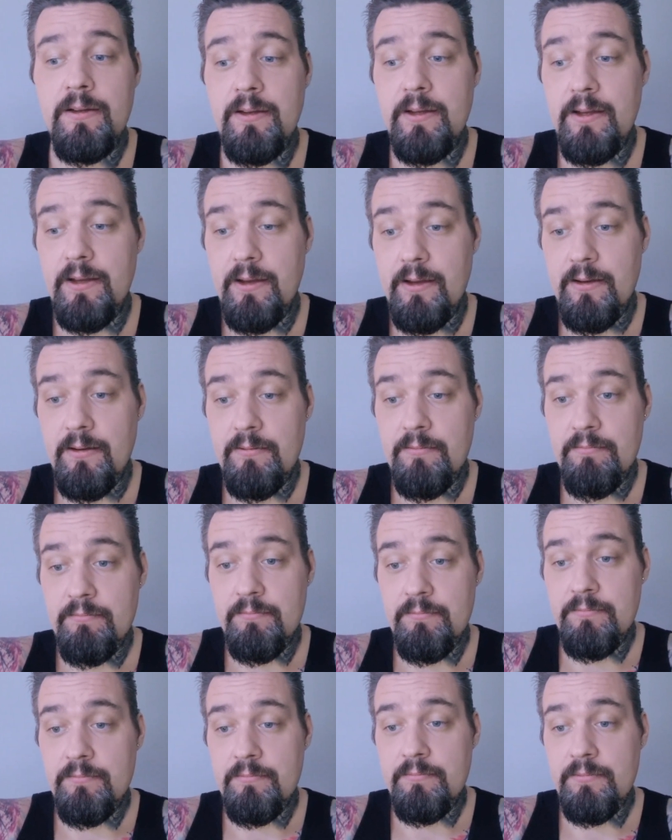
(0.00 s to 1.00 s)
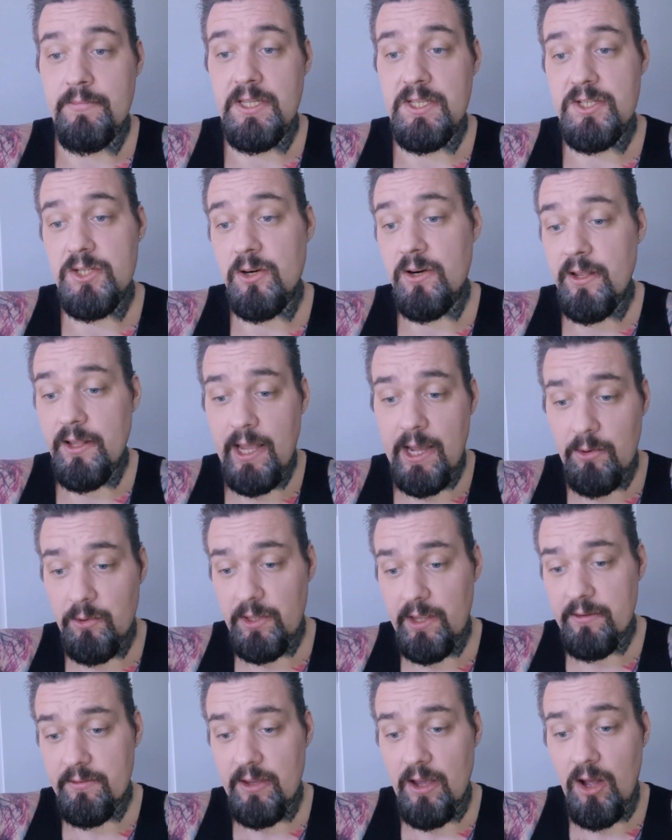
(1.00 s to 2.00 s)
Um, this started
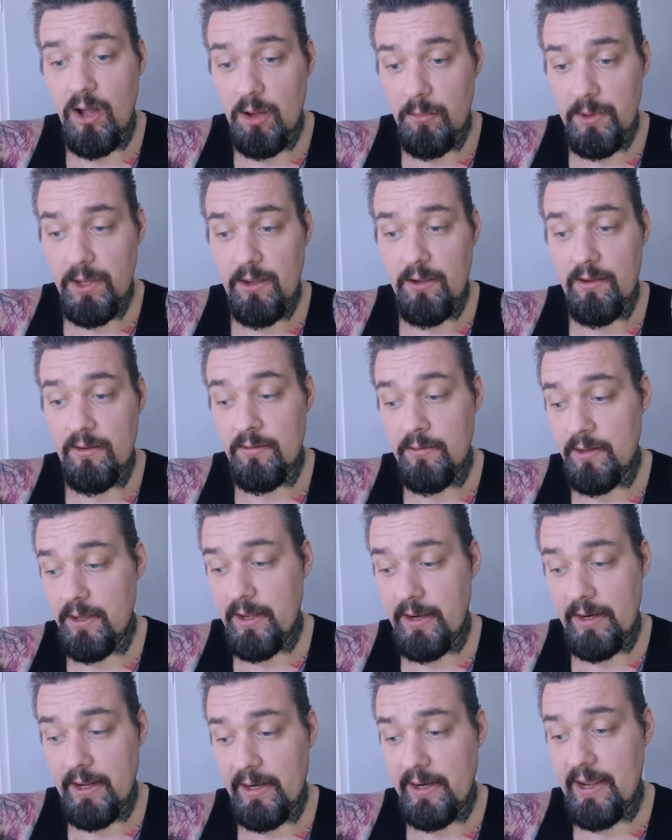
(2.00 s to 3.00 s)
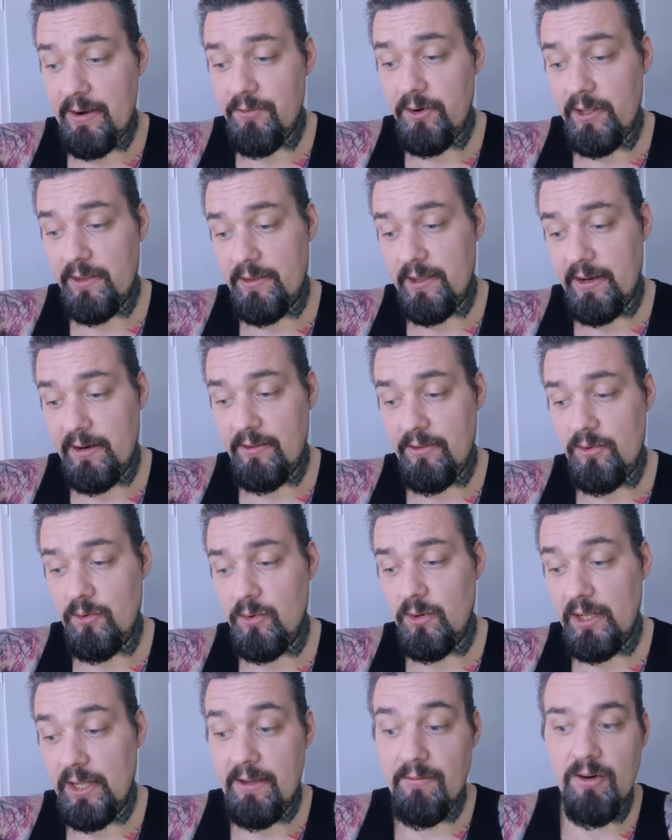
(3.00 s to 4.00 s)
out as a hobby, and I never intended to
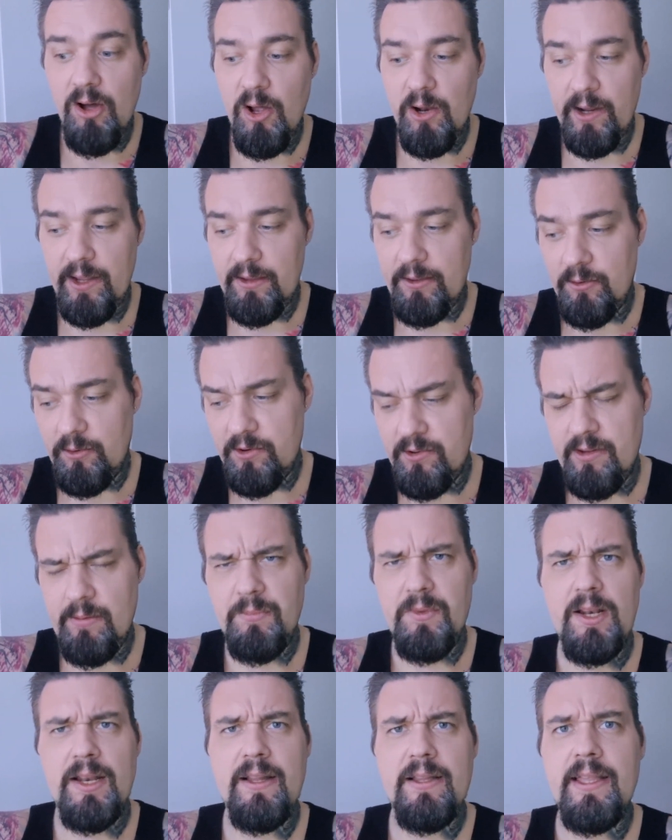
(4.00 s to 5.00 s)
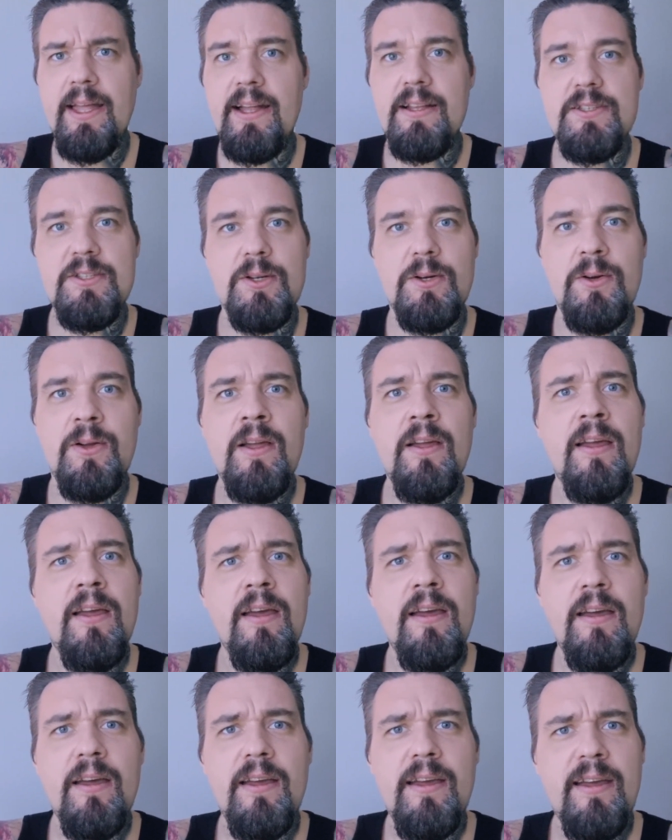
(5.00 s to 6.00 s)
live on it or something like that, so
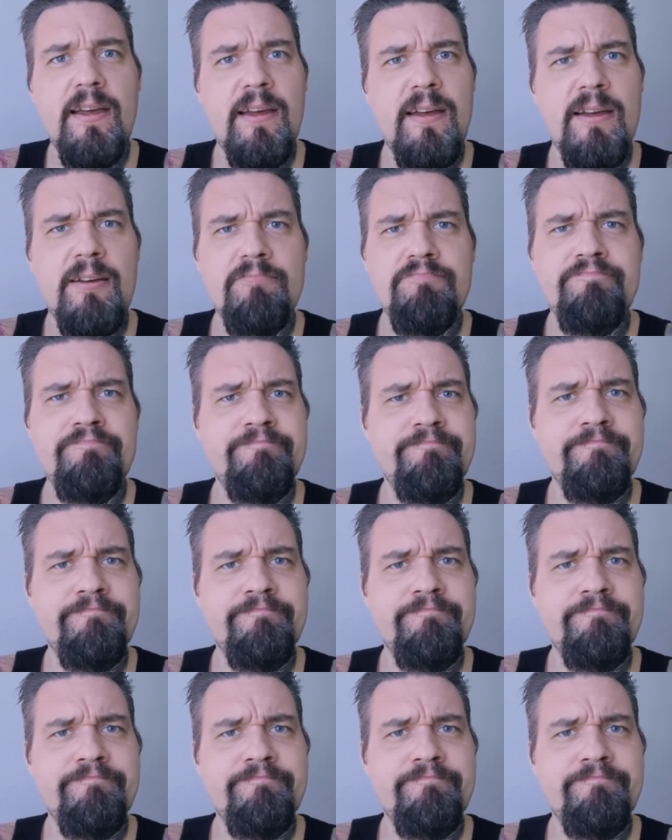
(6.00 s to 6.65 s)
uh,